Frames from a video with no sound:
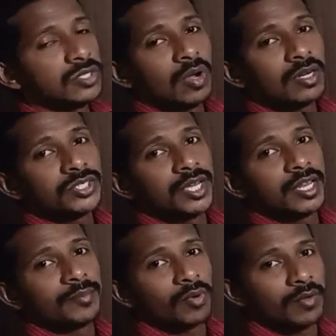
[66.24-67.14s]
is not
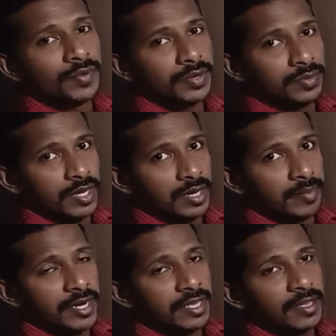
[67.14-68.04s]
sharing profit to
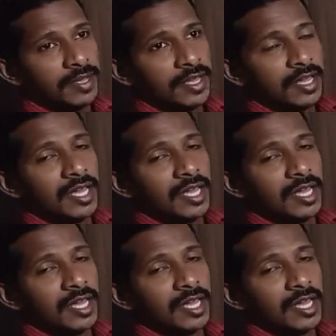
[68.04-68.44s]
anybody.